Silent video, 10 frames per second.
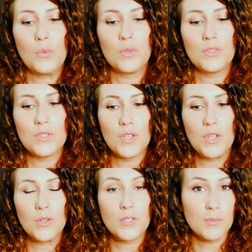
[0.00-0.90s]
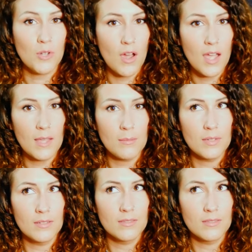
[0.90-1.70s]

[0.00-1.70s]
you want to subscribe,